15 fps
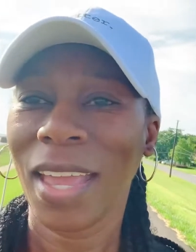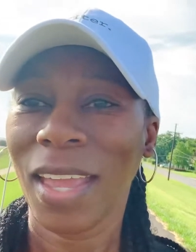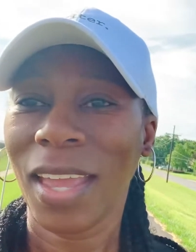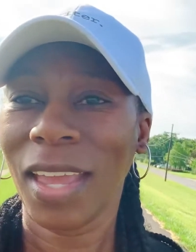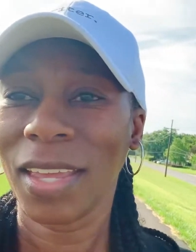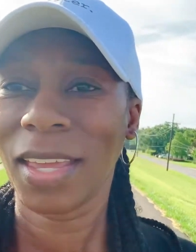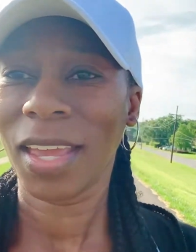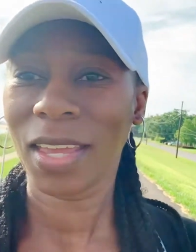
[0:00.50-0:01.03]

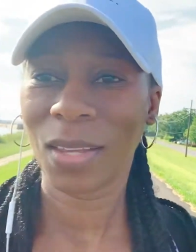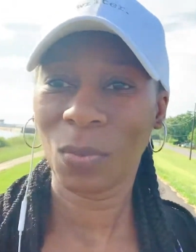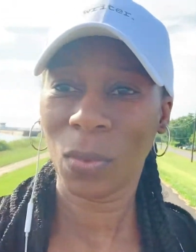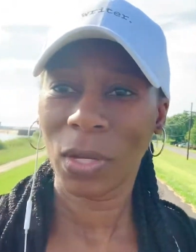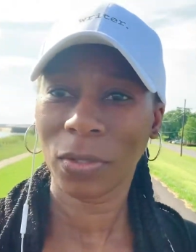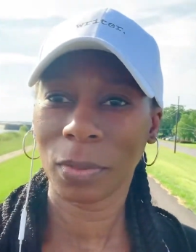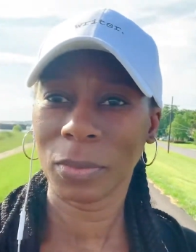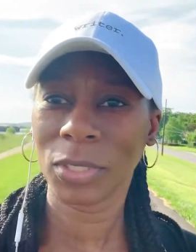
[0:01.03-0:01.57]
Hey,
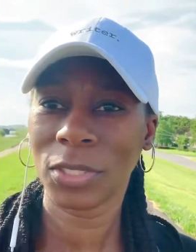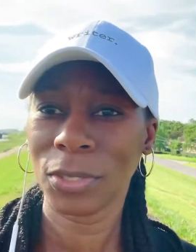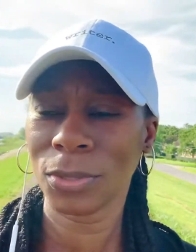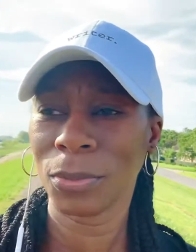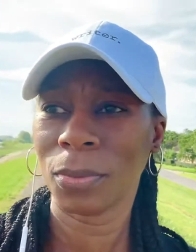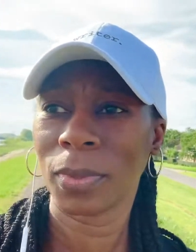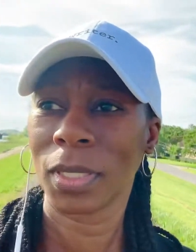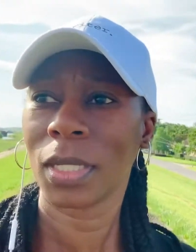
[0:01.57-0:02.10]
welcome
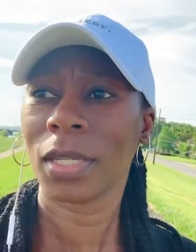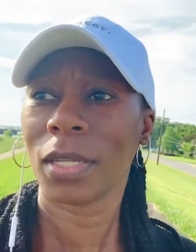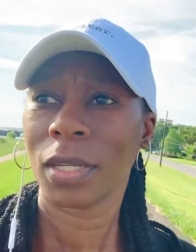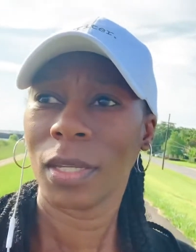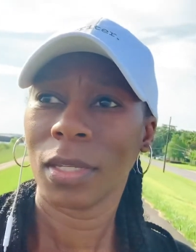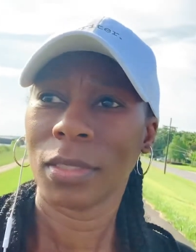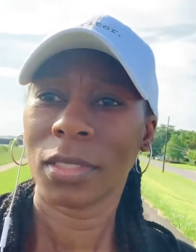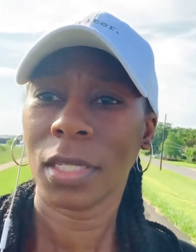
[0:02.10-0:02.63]
to
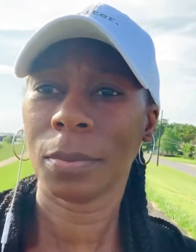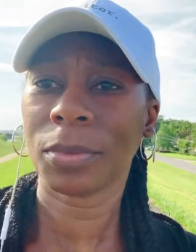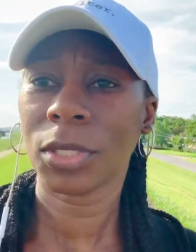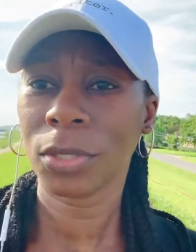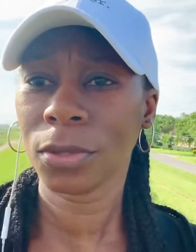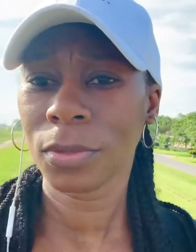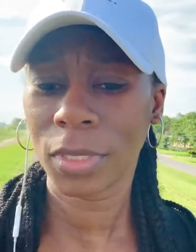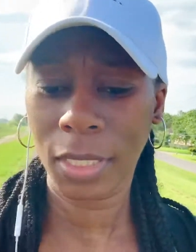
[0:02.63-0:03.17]
Tip
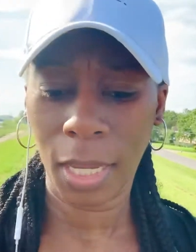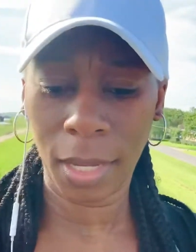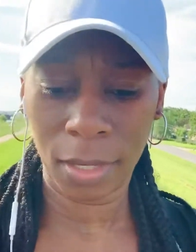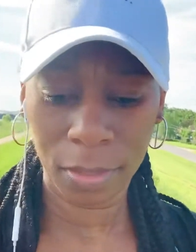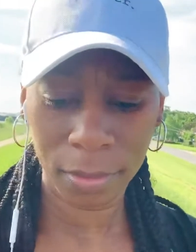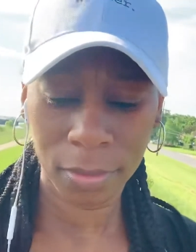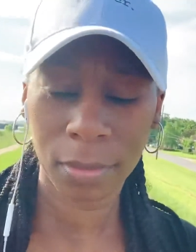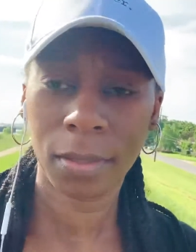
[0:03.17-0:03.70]
Tuesday.
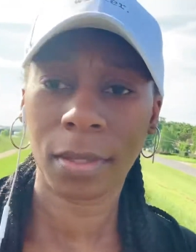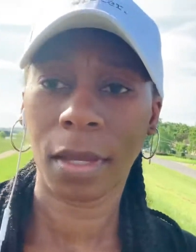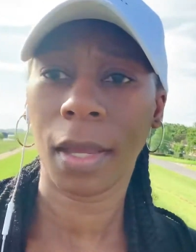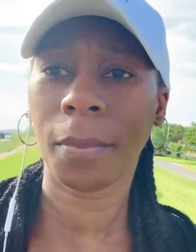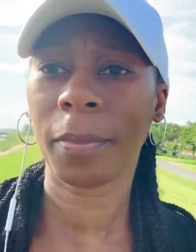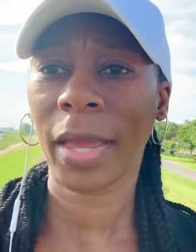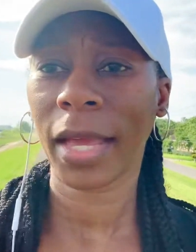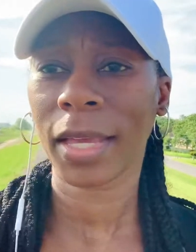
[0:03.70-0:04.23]

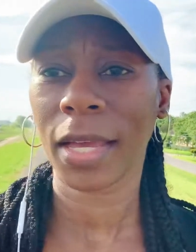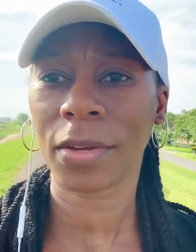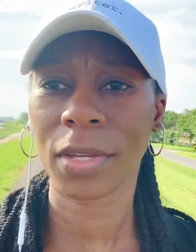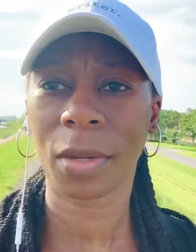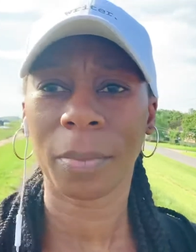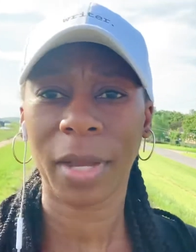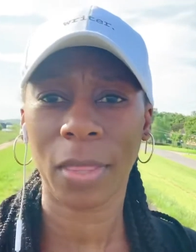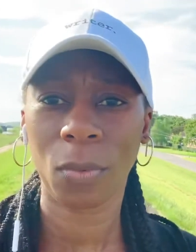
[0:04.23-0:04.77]
I'm back out
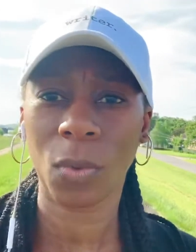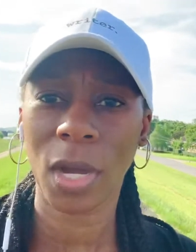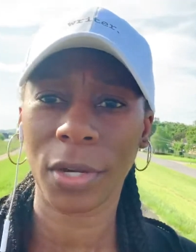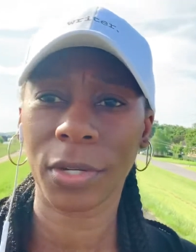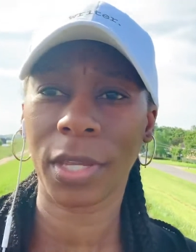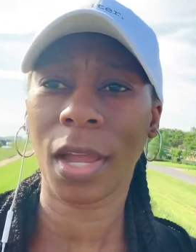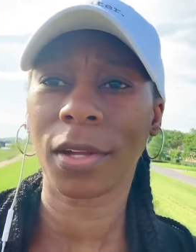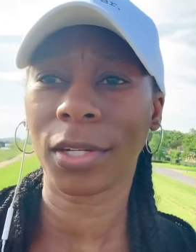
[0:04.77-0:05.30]
here by the water,
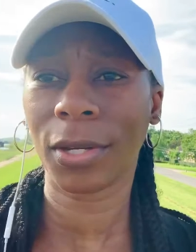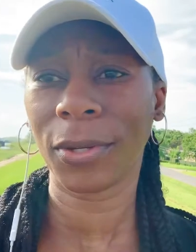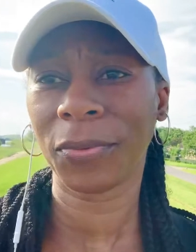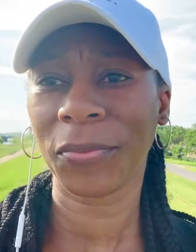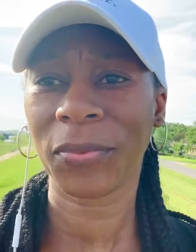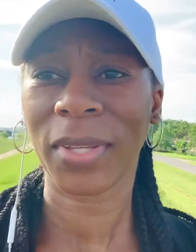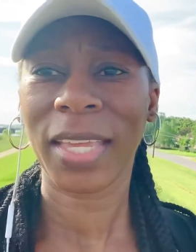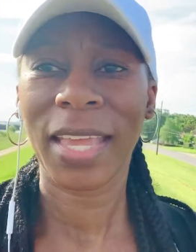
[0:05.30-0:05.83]
y'all know.
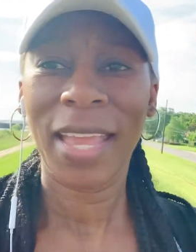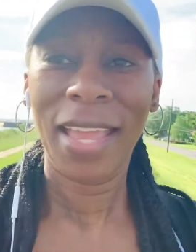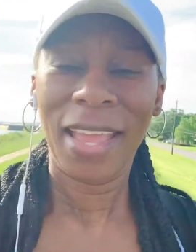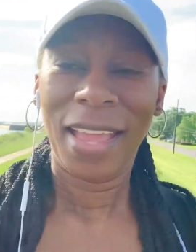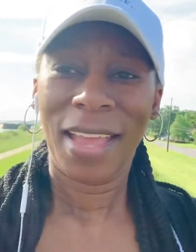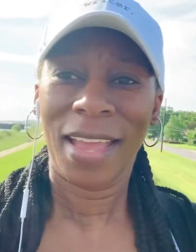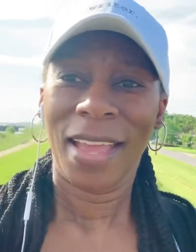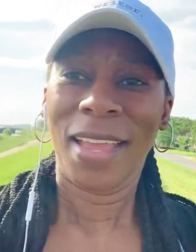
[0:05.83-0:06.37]

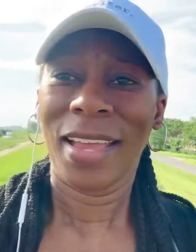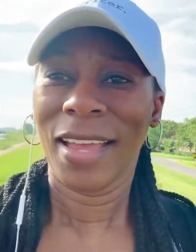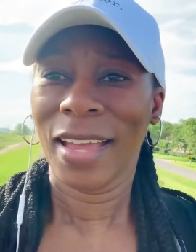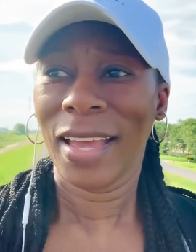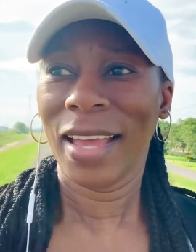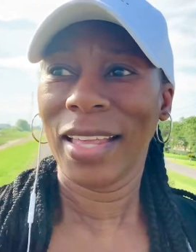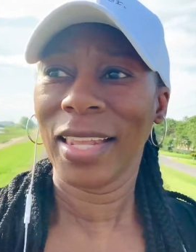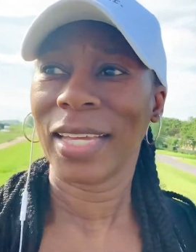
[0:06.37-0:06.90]

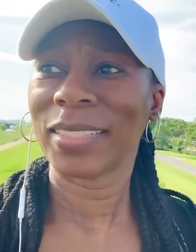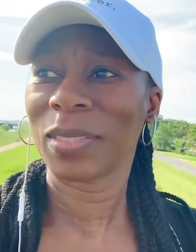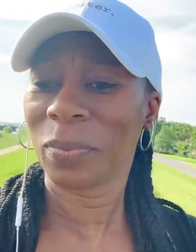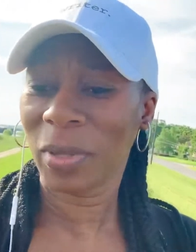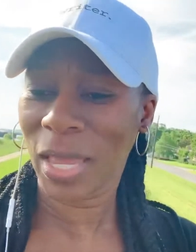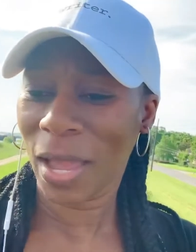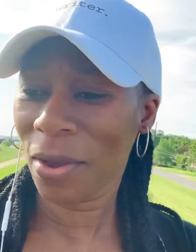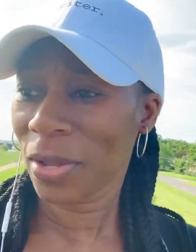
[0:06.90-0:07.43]
I like to
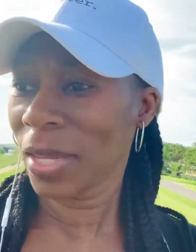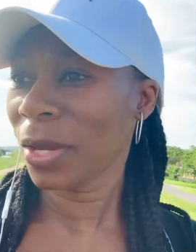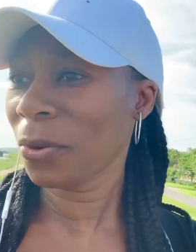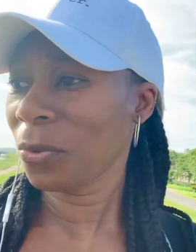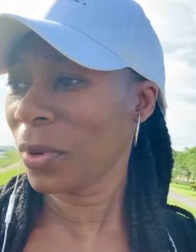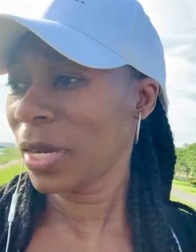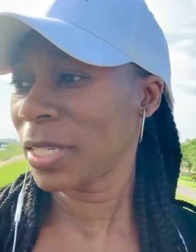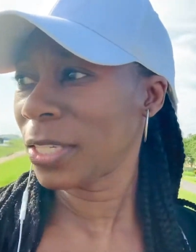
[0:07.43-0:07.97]
be out here
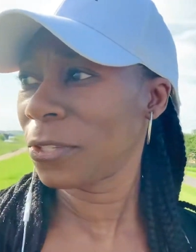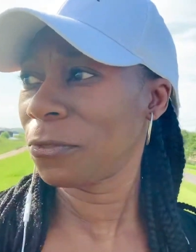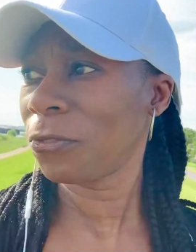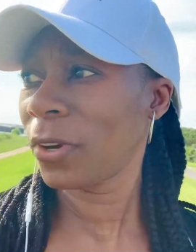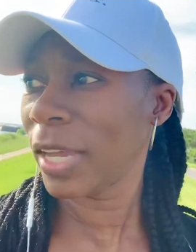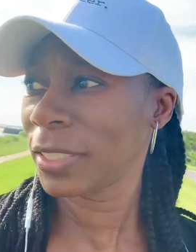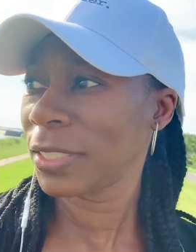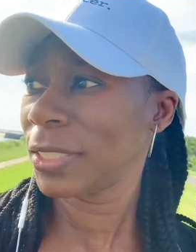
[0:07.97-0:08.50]
where it's
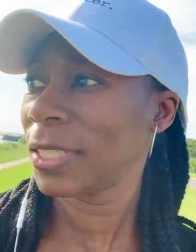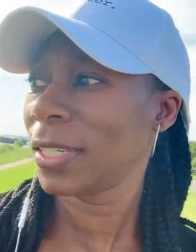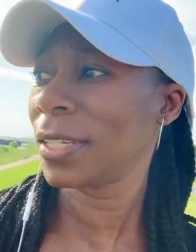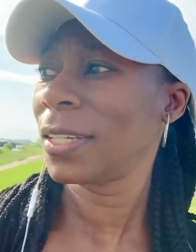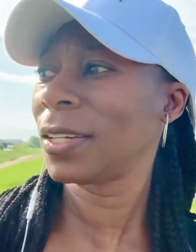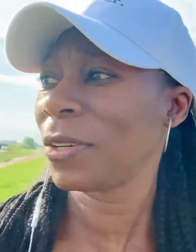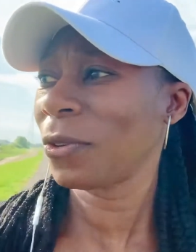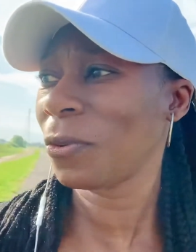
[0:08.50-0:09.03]
fresh,
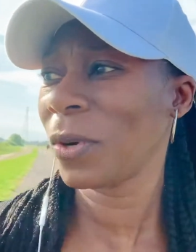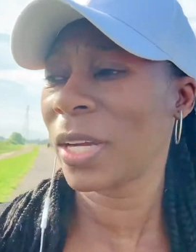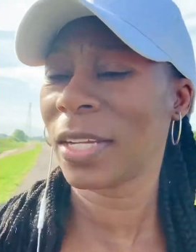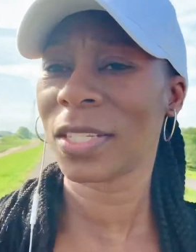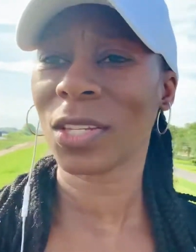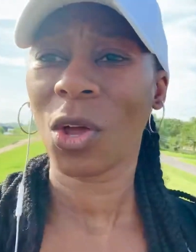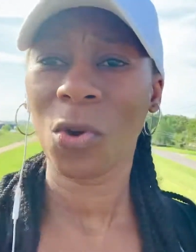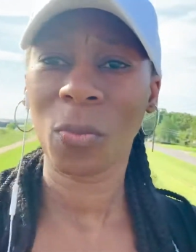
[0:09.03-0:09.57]
where
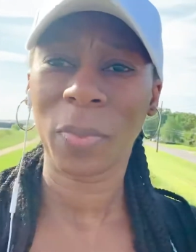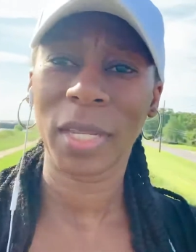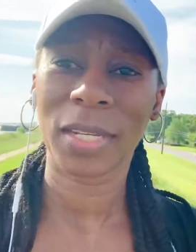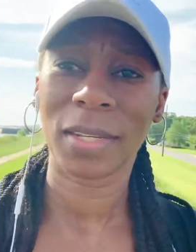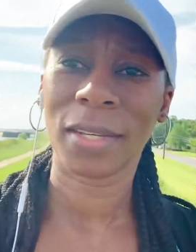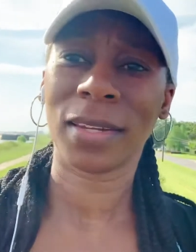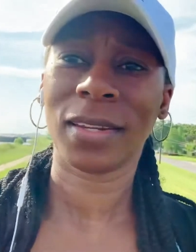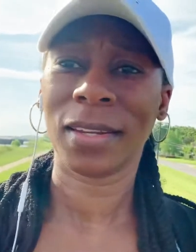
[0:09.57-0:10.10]
it's open,
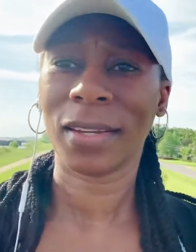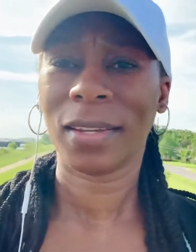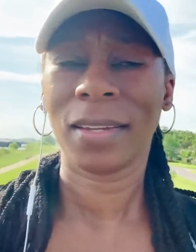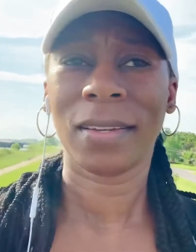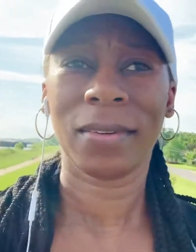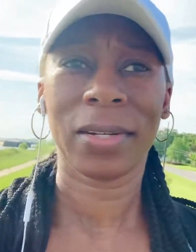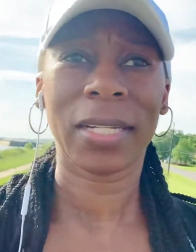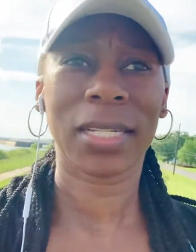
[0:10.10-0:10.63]

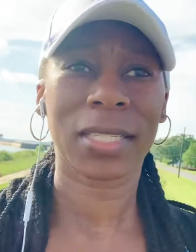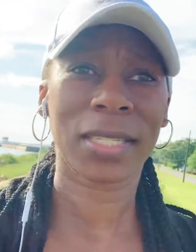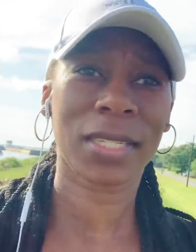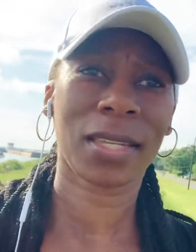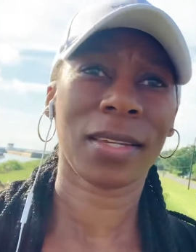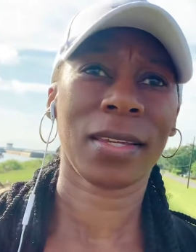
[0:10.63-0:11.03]
where it's